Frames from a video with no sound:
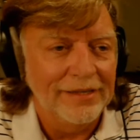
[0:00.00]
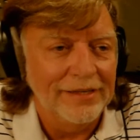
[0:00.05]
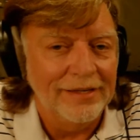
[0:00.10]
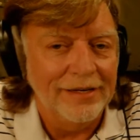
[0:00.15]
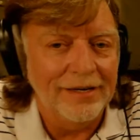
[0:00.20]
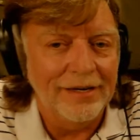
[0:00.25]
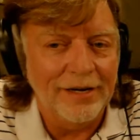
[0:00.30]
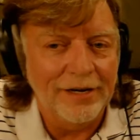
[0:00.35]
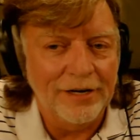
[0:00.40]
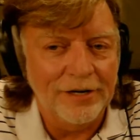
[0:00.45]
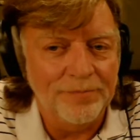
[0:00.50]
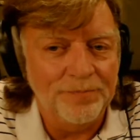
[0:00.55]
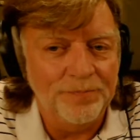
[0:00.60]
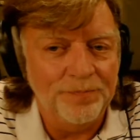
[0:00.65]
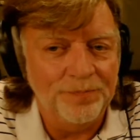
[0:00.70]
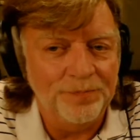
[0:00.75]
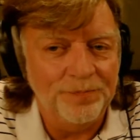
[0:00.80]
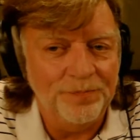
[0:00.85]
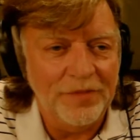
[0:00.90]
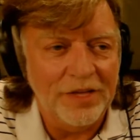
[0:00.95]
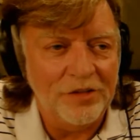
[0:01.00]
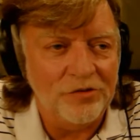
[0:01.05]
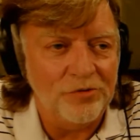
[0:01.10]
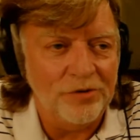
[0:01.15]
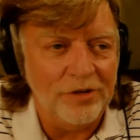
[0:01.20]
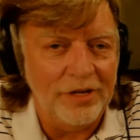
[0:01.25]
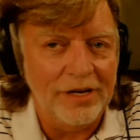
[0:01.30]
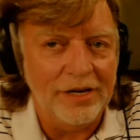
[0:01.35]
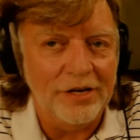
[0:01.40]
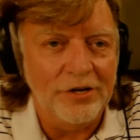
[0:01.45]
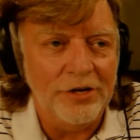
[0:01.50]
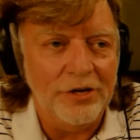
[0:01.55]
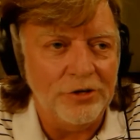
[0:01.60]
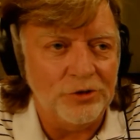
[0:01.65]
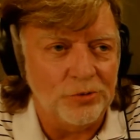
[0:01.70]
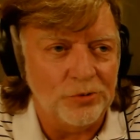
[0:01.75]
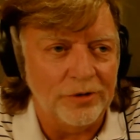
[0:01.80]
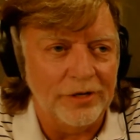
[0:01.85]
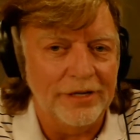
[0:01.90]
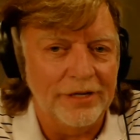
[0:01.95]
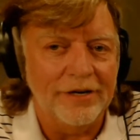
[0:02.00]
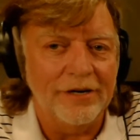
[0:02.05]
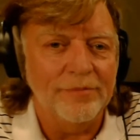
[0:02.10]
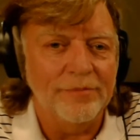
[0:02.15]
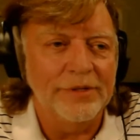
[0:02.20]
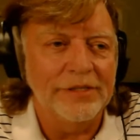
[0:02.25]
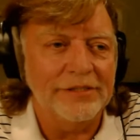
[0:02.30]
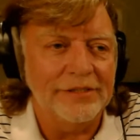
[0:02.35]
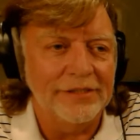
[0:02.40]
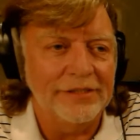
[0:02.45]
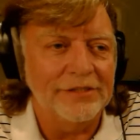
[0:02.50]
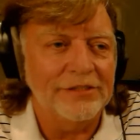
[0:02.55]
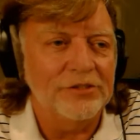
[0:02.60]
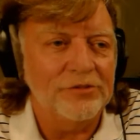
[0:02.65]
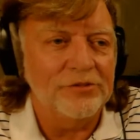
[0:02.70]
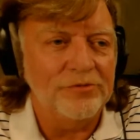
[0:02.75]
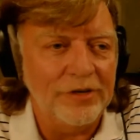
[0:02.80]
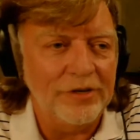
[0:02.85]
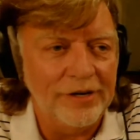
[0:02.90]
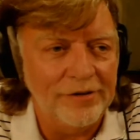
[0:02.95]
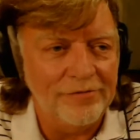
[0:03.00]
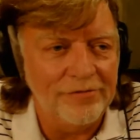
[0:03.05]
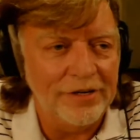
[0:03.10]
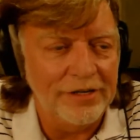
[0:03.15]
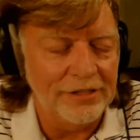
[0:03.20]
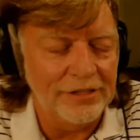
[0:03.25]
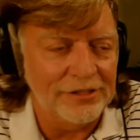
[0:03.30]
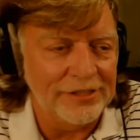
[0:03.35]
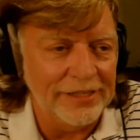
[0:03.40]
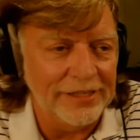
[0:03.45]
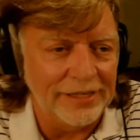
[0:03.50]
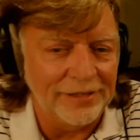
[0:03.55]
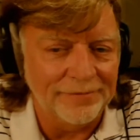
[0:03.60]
That's really unusual in our business. It's very fun to see.